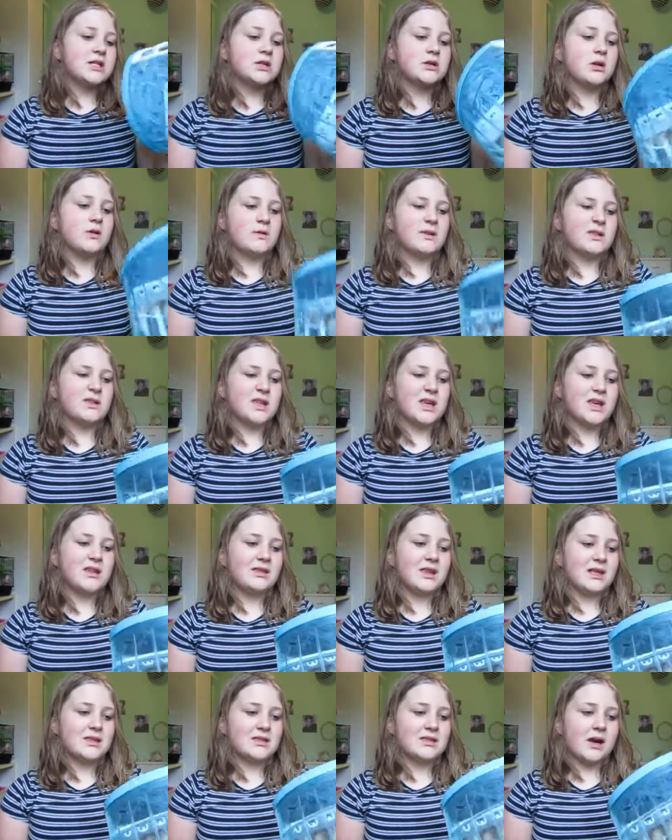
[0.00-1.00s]
And obviously
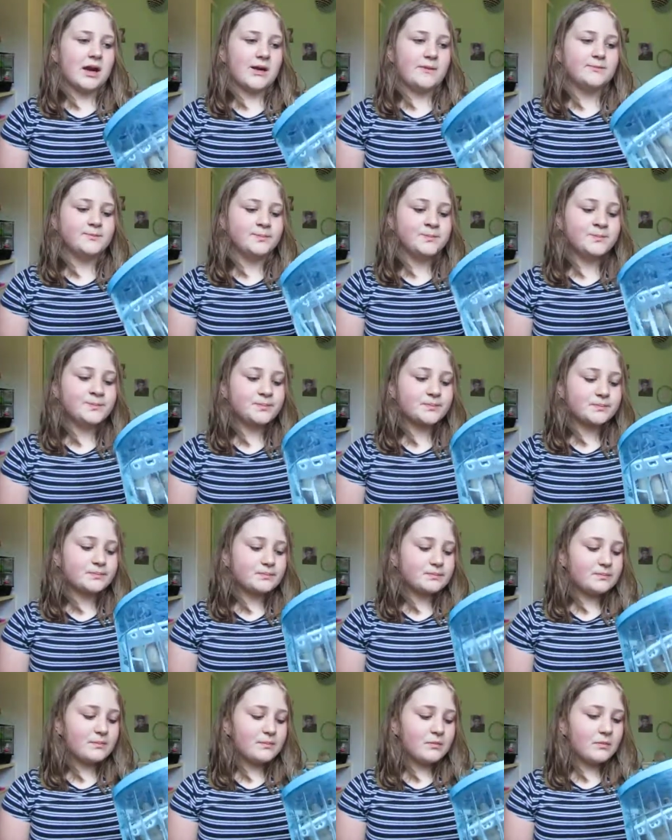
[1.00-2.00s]
there's like,
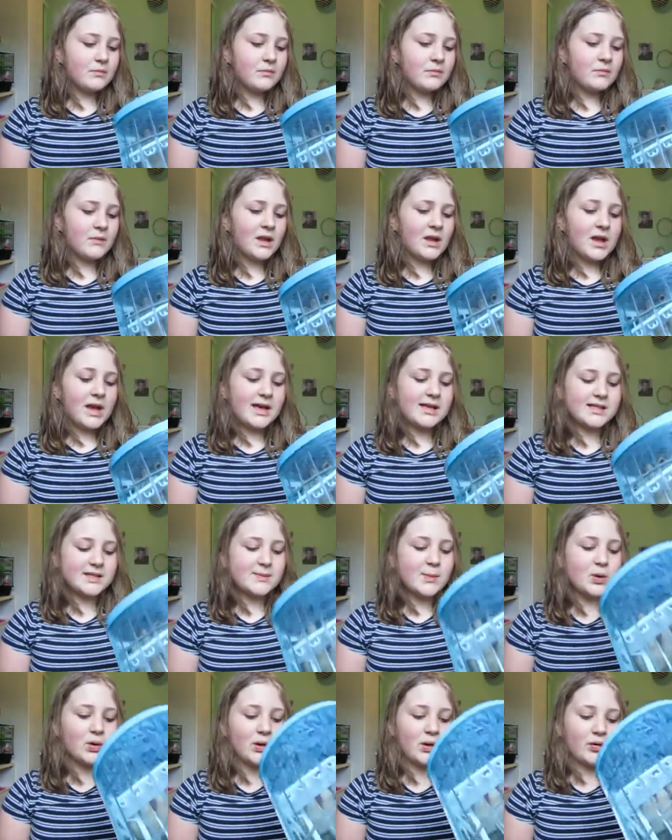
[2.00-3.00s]
it's
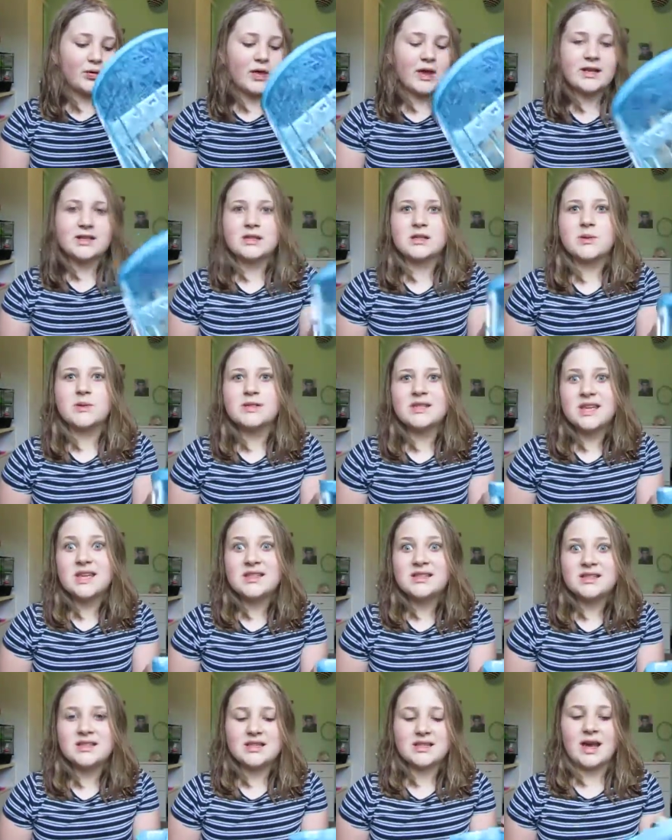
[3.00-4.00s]
small little things so it's
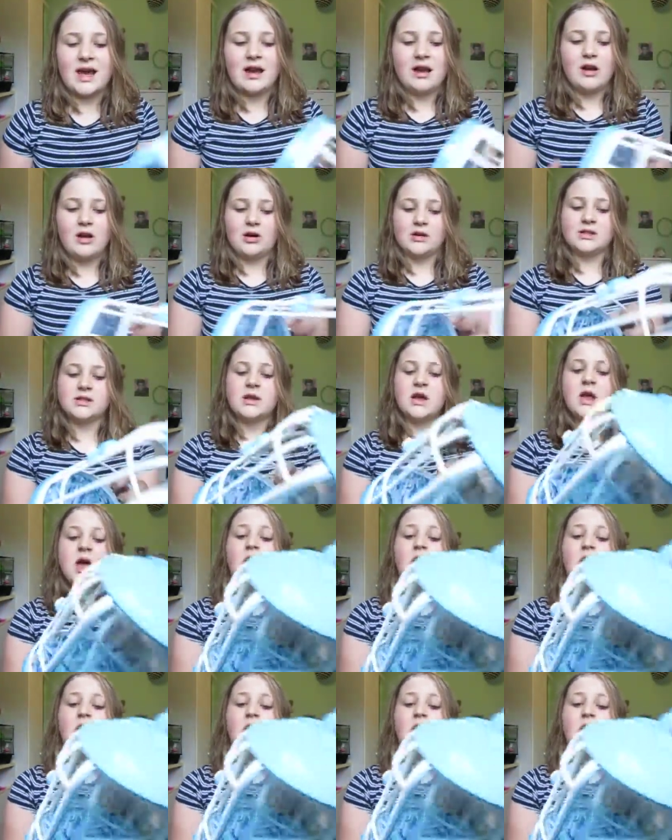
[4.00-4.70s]
easy to get lost